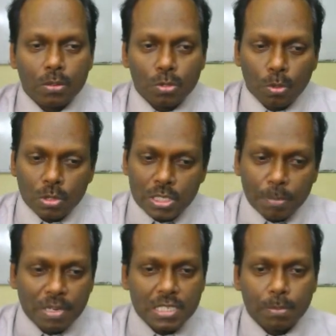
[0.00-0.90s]
So
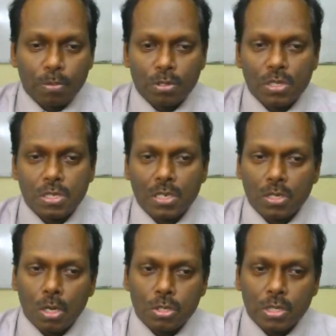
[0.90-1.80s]
step-by-step procedure
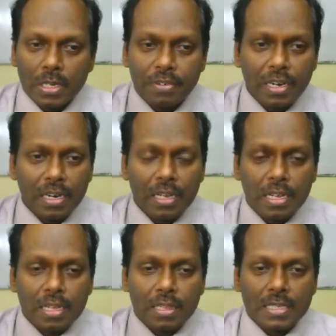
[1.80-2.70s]
is also given.
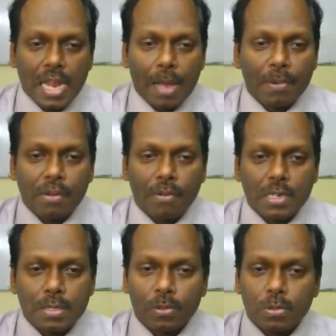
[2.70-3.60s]
This lab
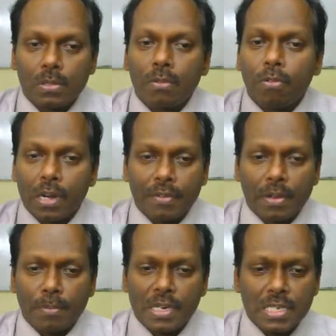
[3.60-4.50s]
requires about
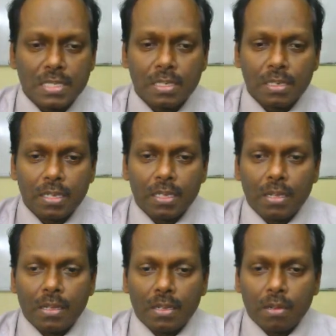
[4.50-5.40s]
45 minutes.
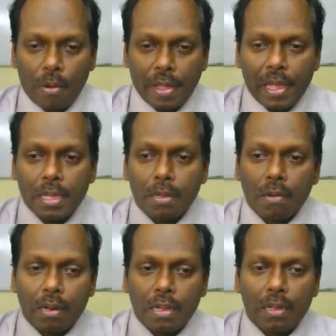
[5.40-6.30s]
Okay,
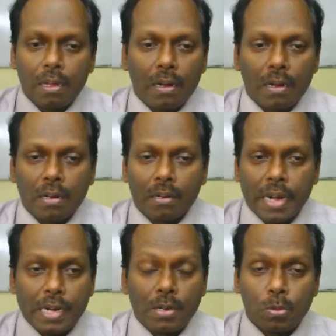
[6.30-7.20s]

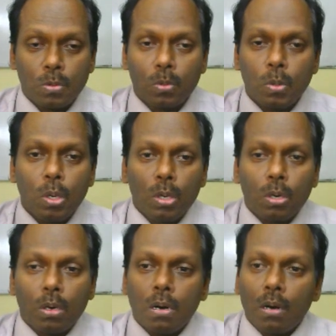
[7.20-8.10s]
try to do
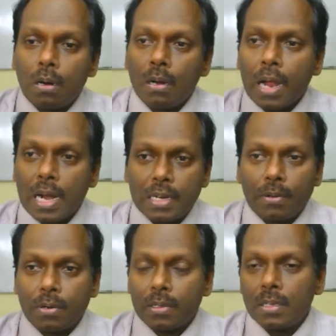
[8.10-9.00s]
at
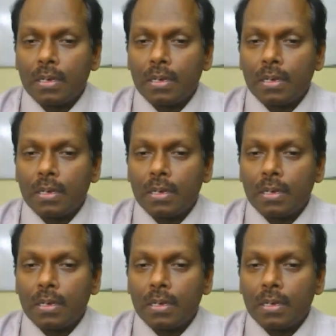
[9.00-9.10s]
your